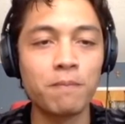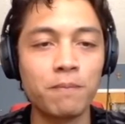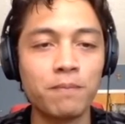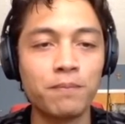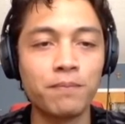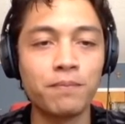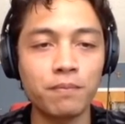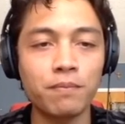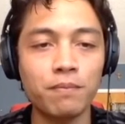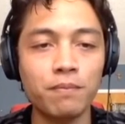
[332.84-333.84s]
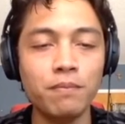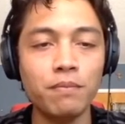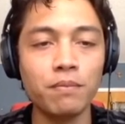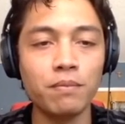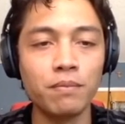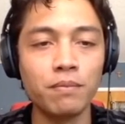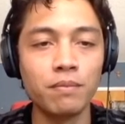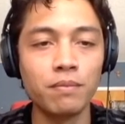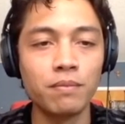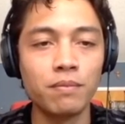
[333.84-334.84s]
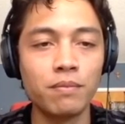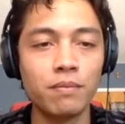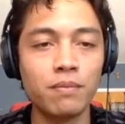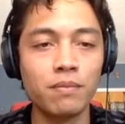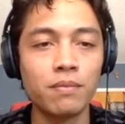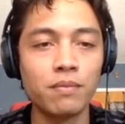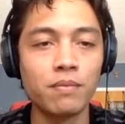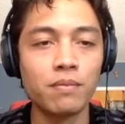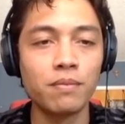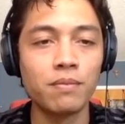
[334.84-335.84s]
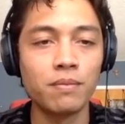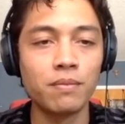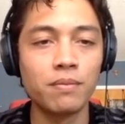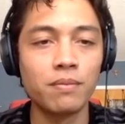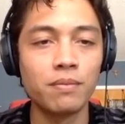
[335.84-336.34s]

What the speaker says: This person isn't speaking.